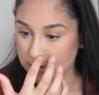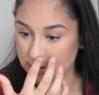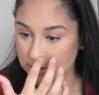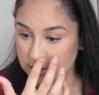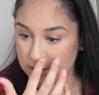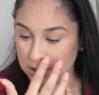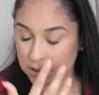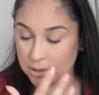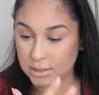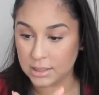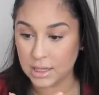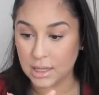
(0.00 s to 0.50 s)

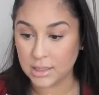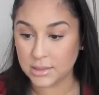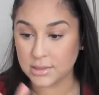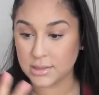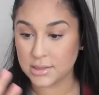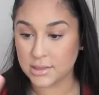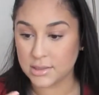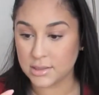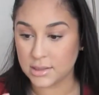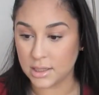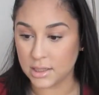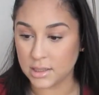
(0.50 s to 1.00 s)
did not
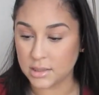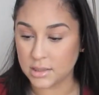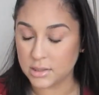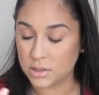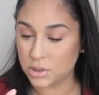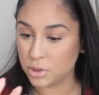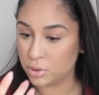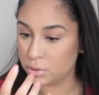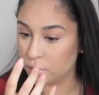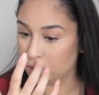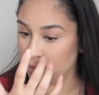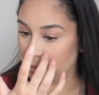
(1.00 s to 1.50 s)
stick
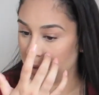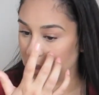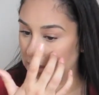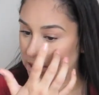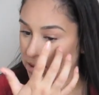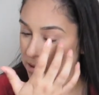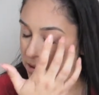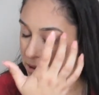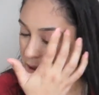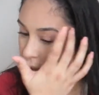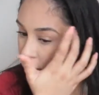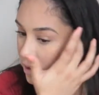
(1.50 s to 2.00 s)
to my
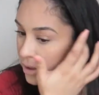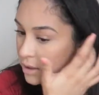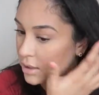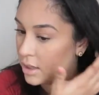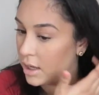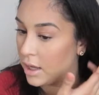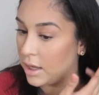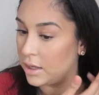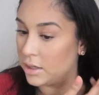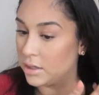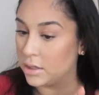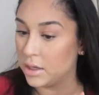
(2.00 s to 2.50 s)
skin.
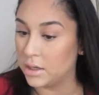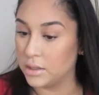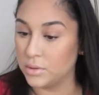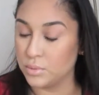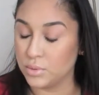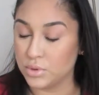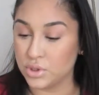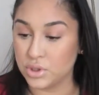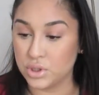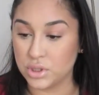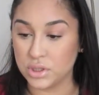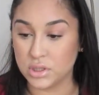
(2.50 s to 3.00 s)
It
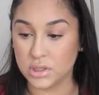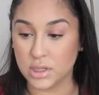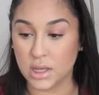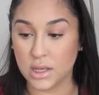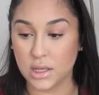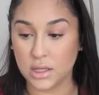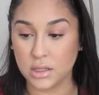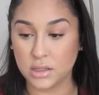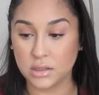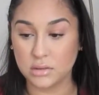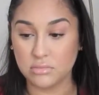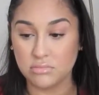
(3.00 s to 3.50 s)
was just
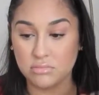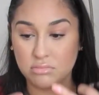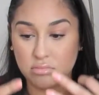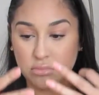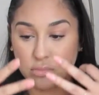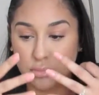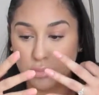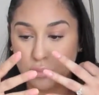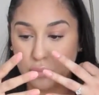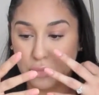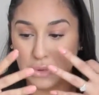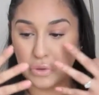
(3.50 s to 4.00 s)
like
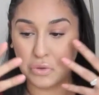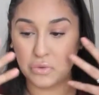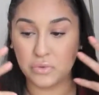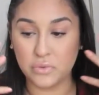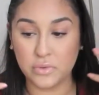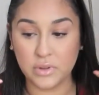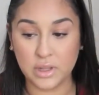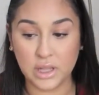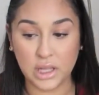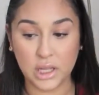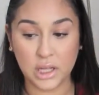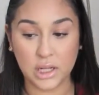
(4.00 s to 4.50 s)

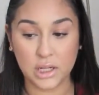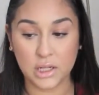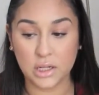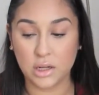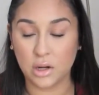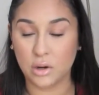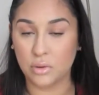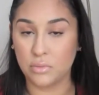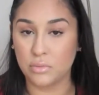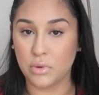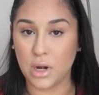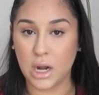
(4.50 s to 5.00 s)
moving
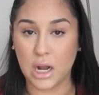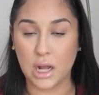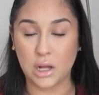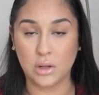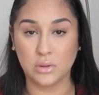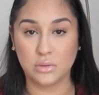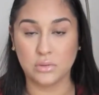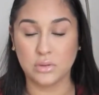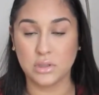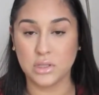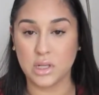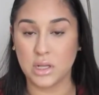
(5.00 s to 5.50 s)

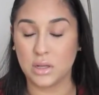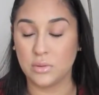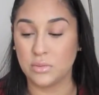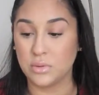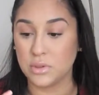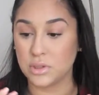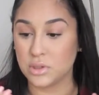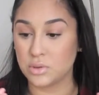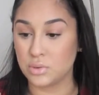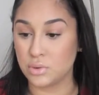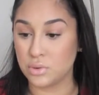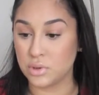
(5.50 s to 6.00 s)
around. It
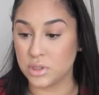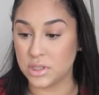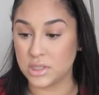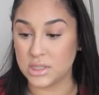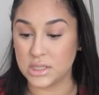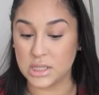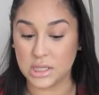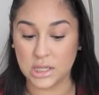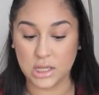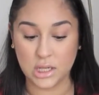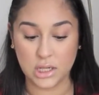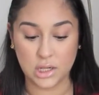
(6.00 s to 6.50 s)
was
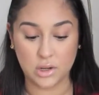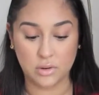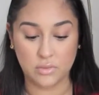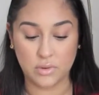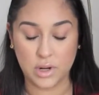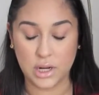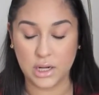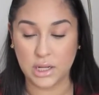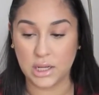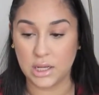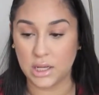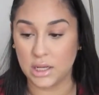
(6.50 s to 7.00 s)
creasing
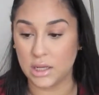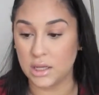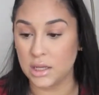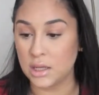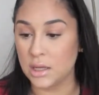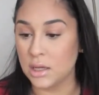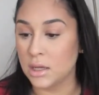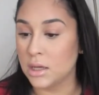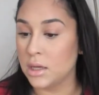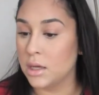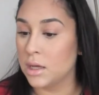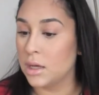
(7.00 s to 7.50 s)
already
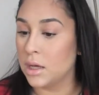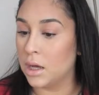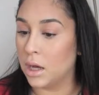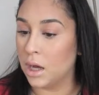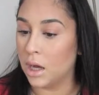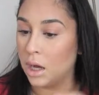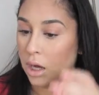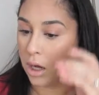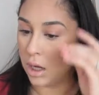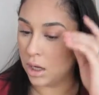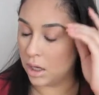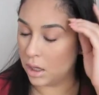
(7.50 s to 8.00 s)

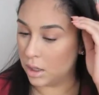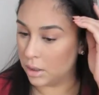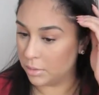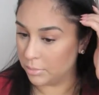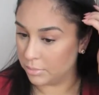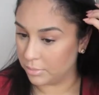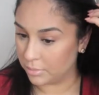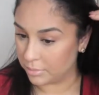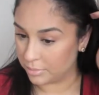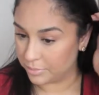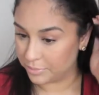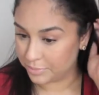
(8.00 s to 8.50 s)

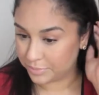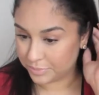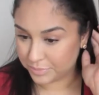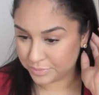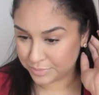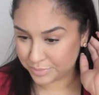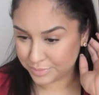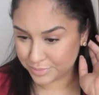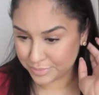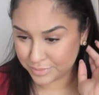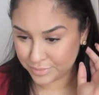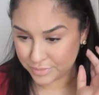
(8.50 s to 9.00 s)
I'm
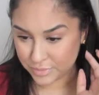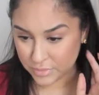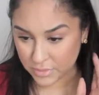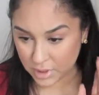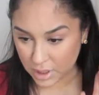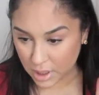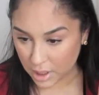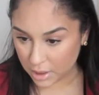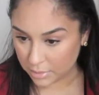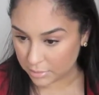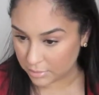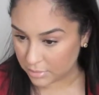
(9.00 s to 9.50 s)

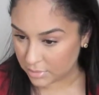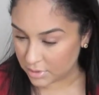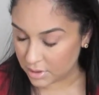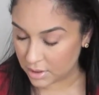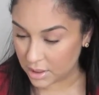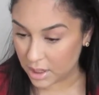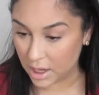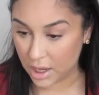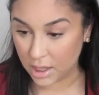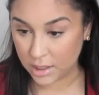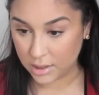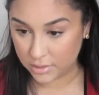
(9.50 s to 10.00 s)

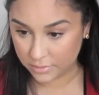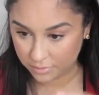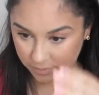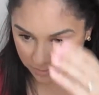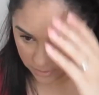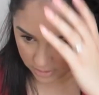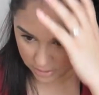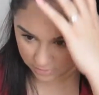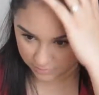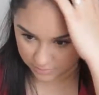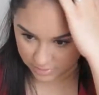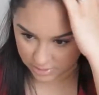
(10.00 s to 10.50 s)
not a
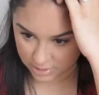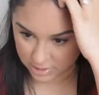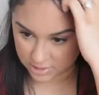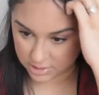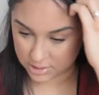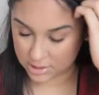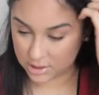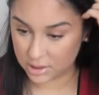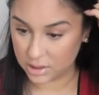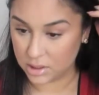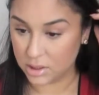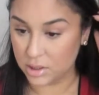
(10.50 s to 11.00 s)
fan of the
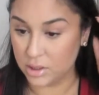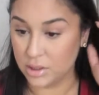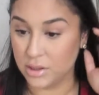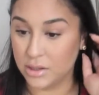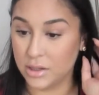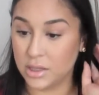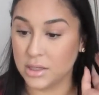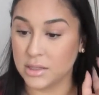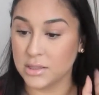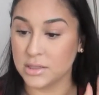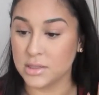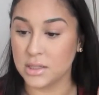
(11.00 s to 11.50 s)
concealer. The
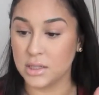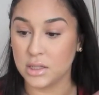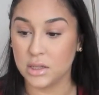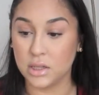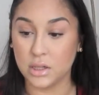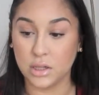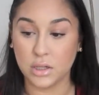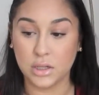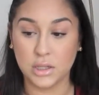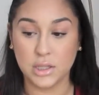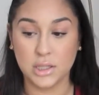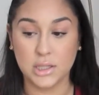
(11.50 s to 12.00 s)

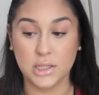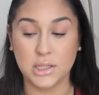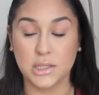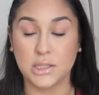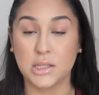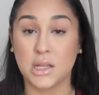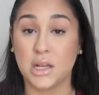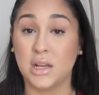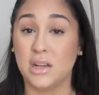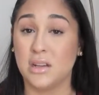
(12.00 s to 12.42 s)
concealer is